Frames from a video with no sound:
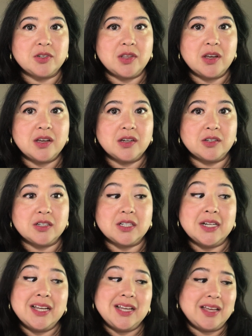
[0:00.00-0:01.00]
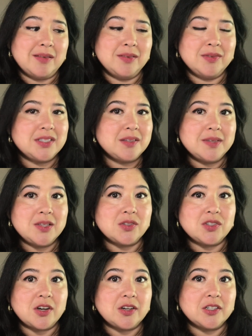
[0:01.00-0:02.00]
long, or, with some of those
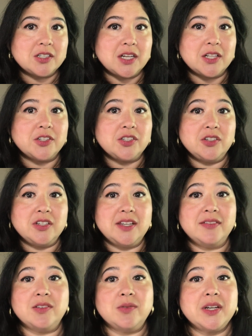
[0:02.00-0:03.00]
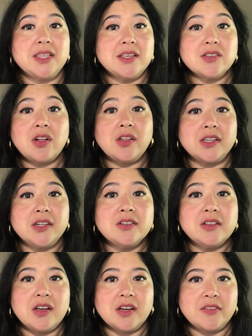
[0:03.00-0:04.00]
darker colors, you could even wear these all year
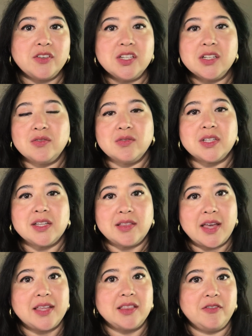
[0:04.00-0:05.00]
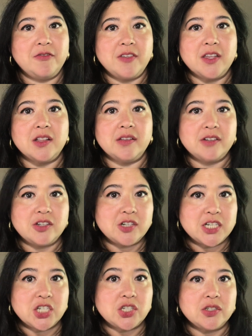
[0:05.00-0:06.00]
long if you didn't really like the feel of a
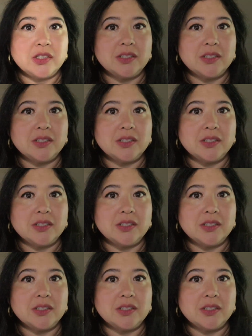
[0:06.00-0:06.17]
traditional